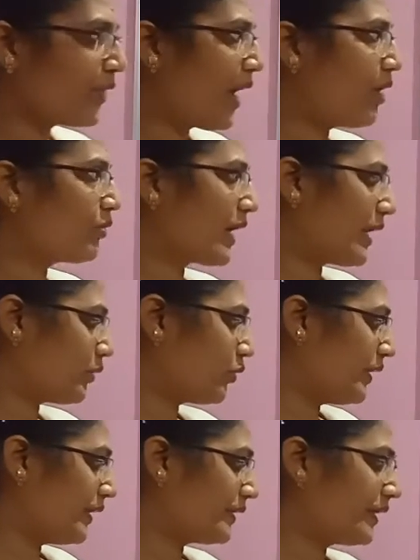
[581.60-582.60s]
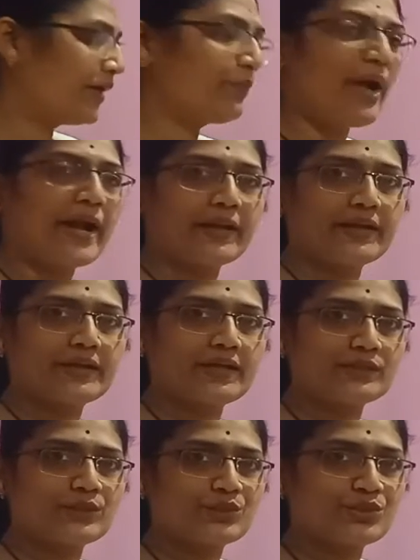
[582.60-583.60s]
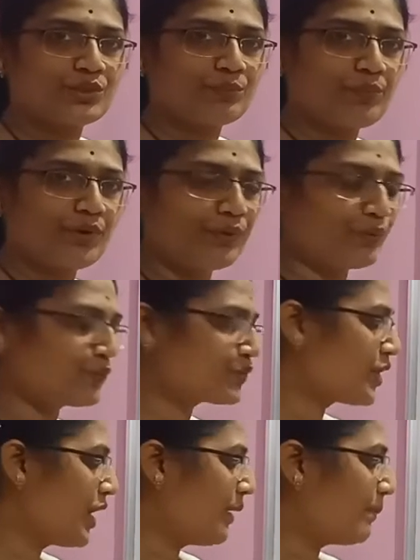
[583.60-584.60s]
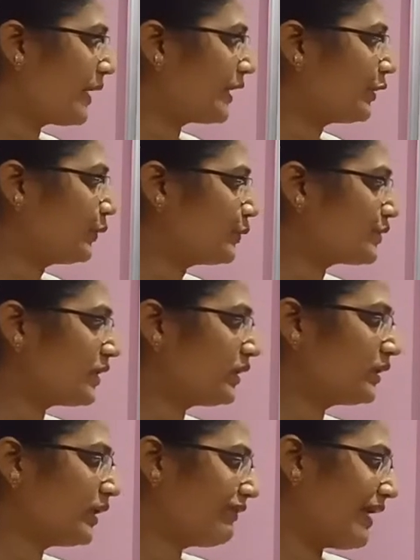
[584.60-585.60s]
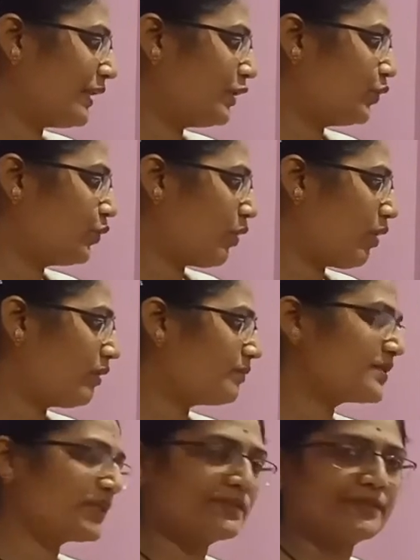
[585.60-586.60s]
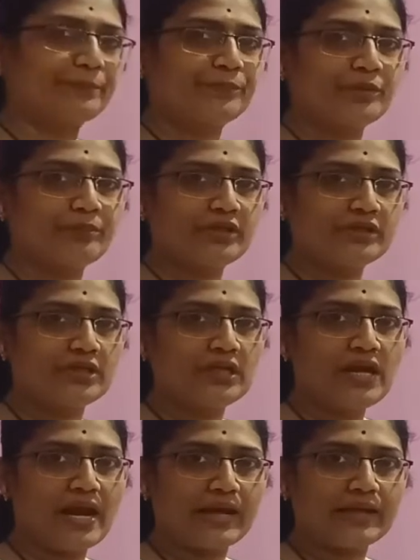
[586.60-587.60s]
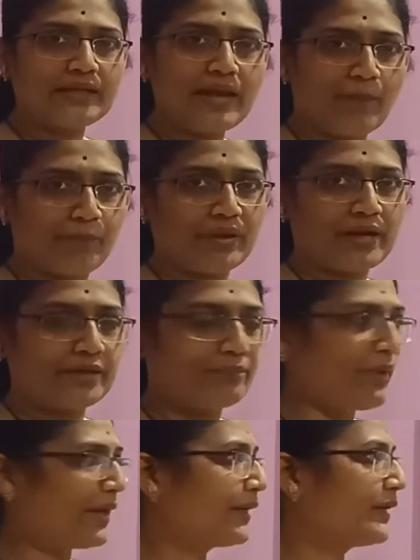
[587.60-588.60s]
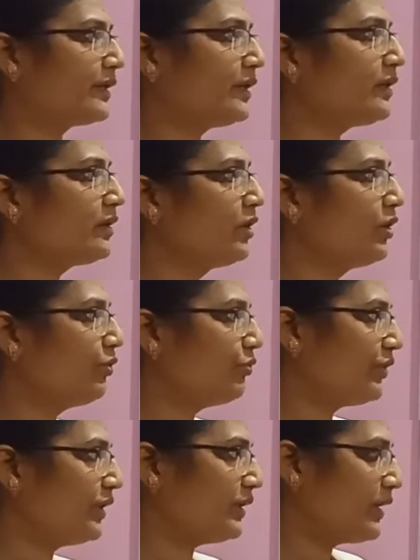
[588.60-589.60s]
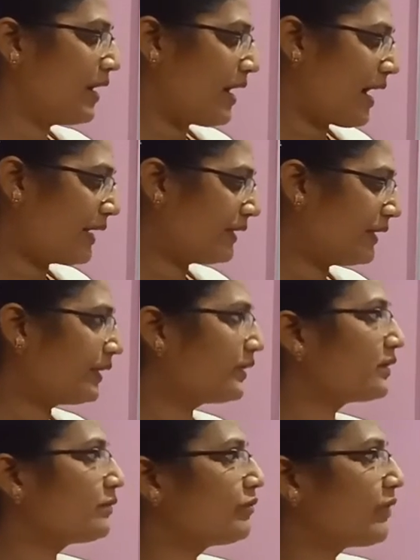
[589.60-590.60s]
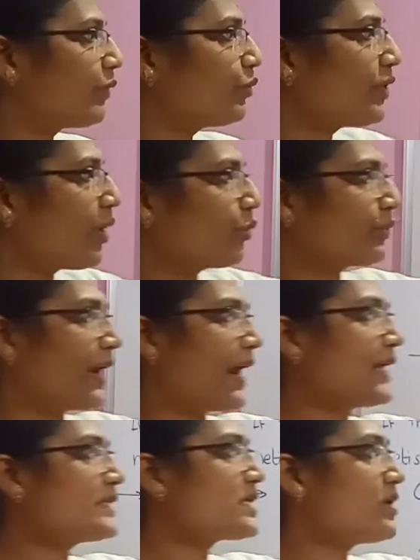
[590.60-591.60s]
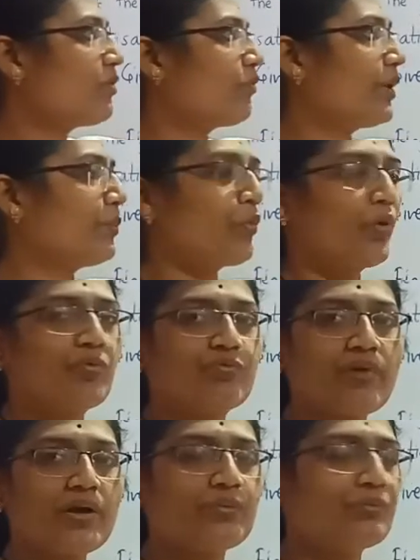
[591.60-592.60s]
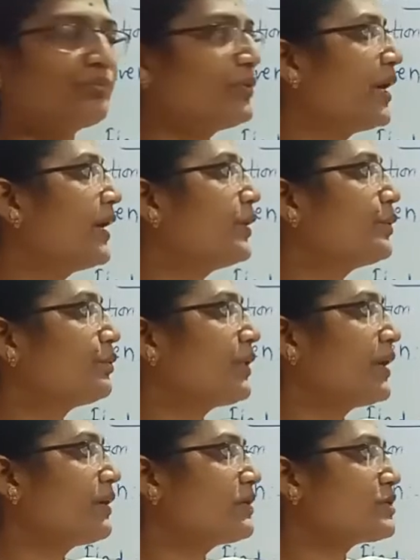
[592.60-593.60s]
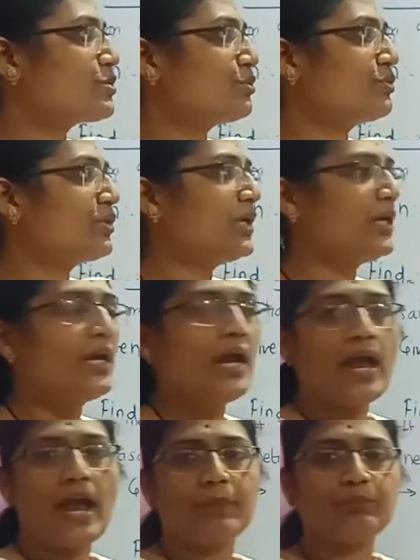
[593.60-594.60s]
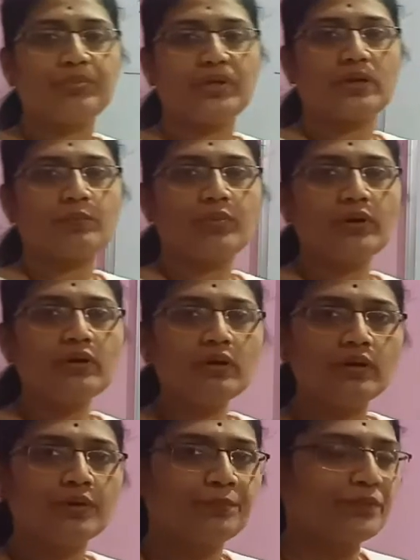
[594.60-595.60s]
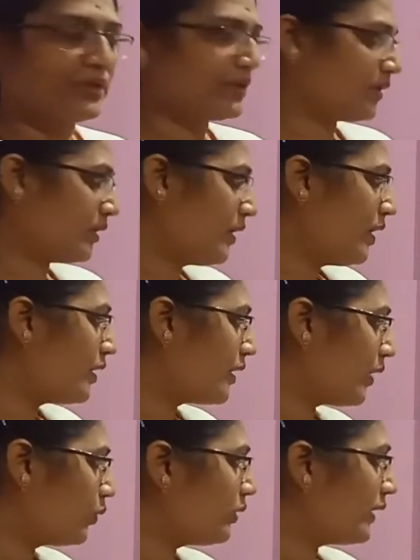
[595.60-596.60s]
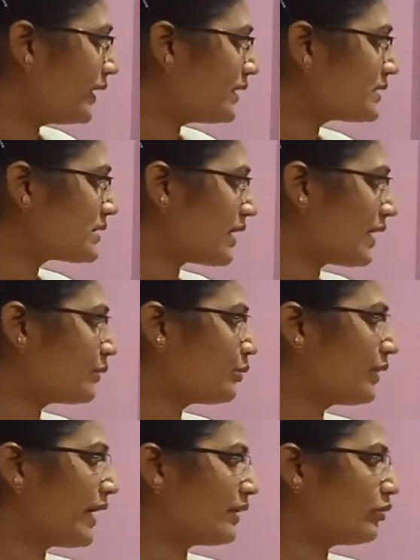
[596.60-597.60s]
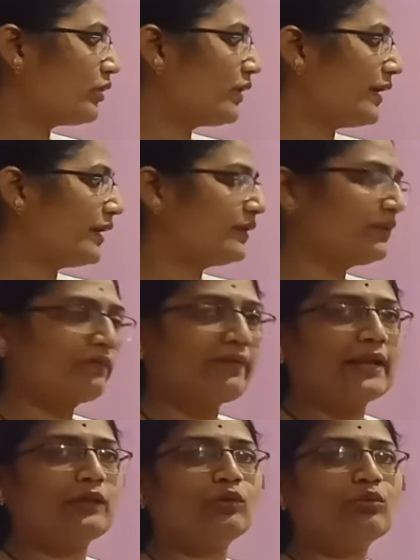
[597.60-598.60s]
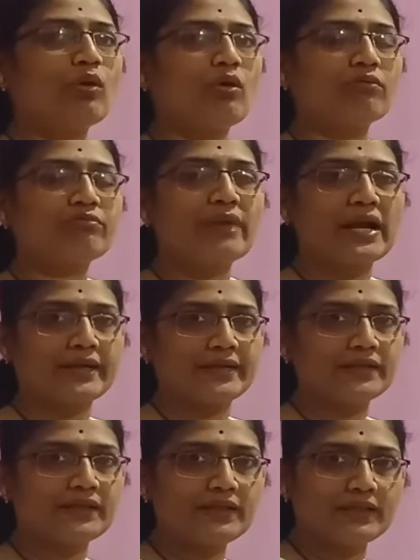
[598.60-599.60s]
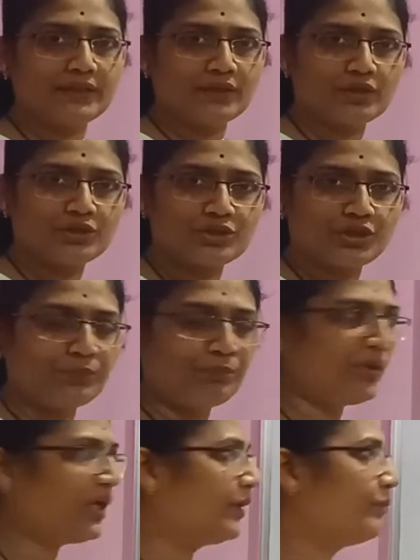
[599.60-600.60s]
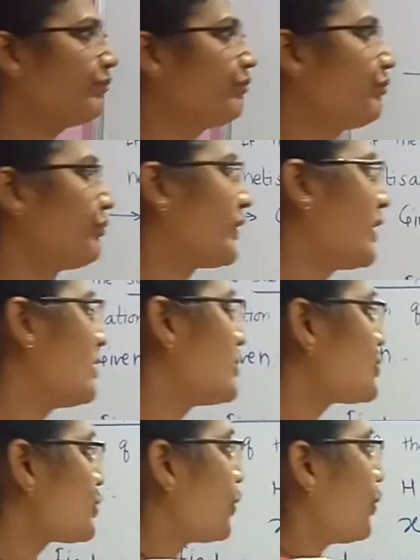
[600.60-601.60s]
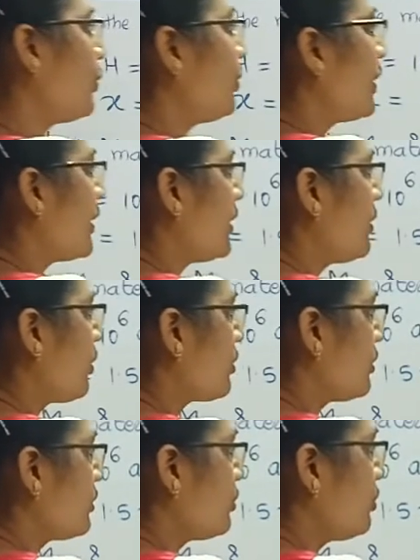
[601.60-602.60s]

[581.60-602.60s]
we have calculated magnetization produced by using the value of susceptibility and applied magnetic field, and it found out as 1.5 into 10 raised to 3 ampere per meter. Now let's try to calculate the value of magnetic induction B. So, in order